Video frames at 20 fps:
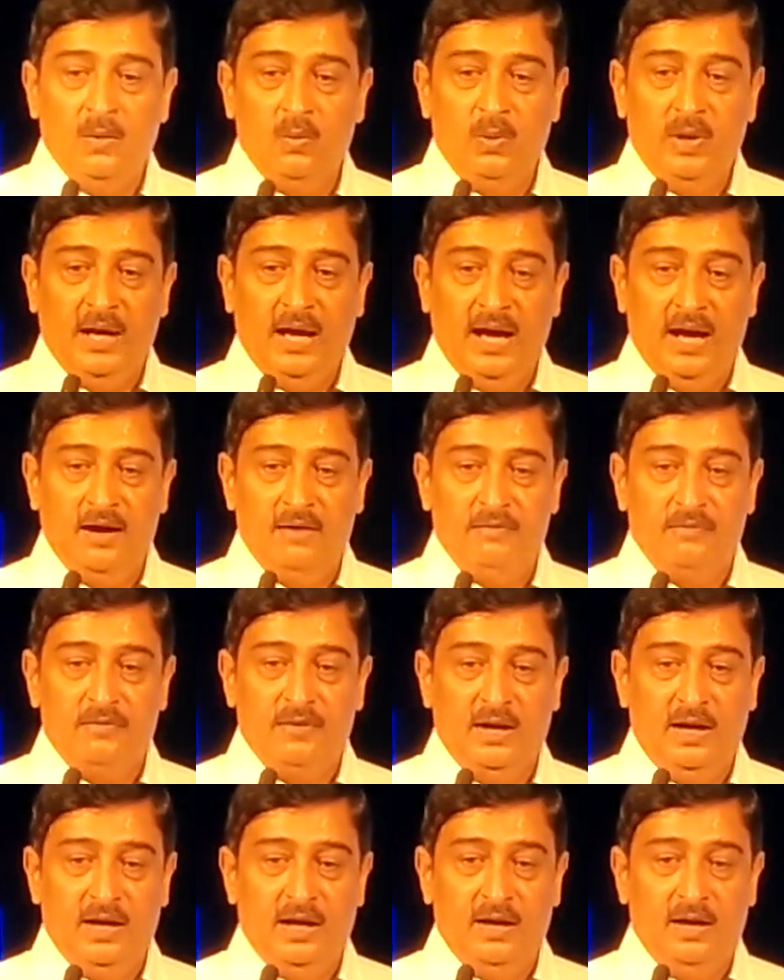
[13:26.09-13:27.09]
We have
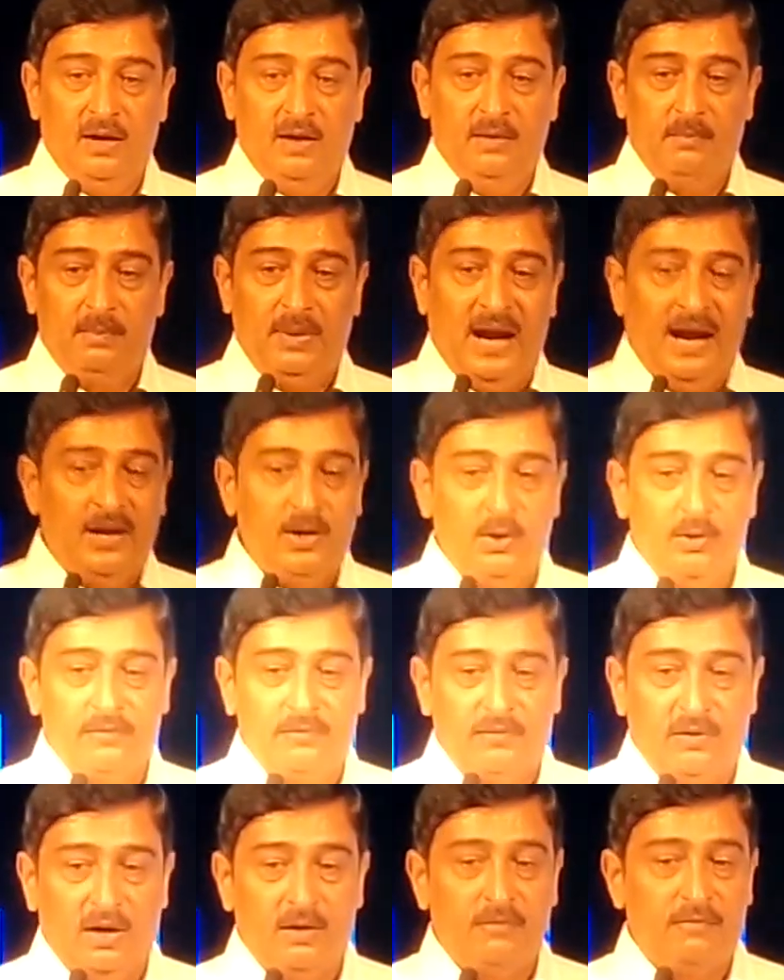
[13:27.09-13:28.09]
a brand new
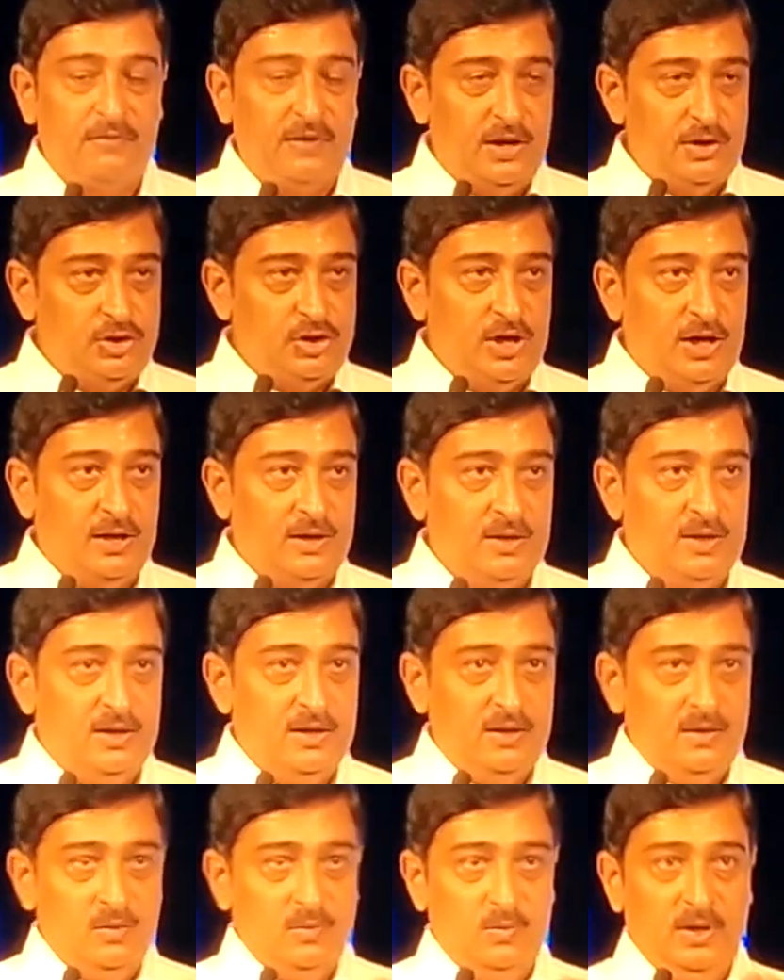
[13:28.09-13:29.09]
front fascia
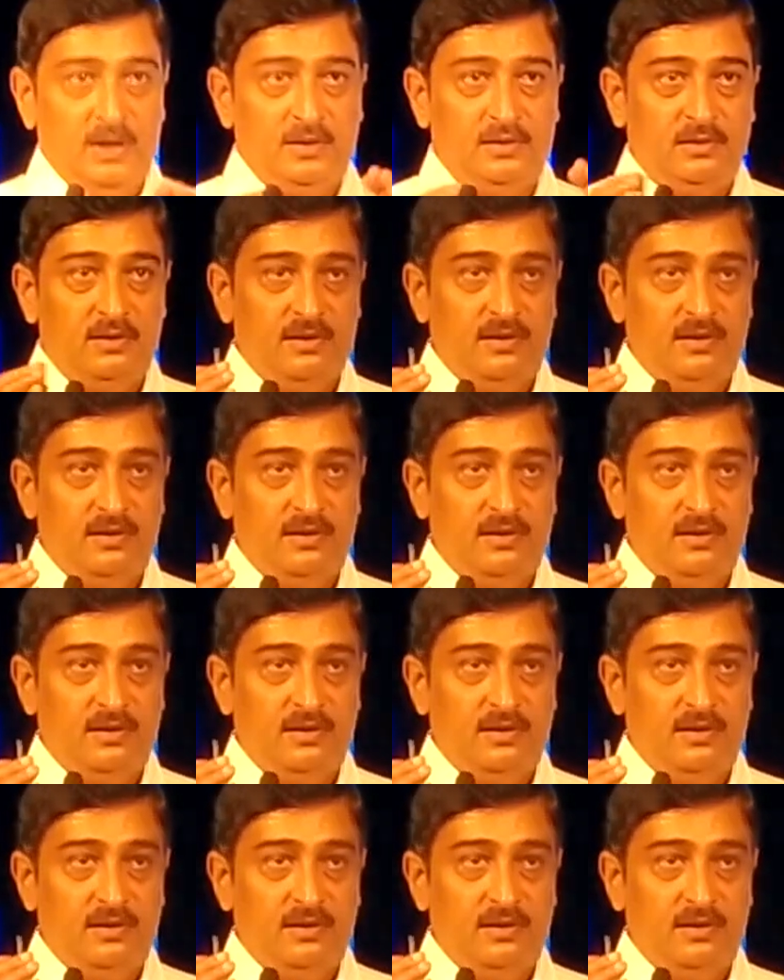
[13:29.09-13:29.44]
with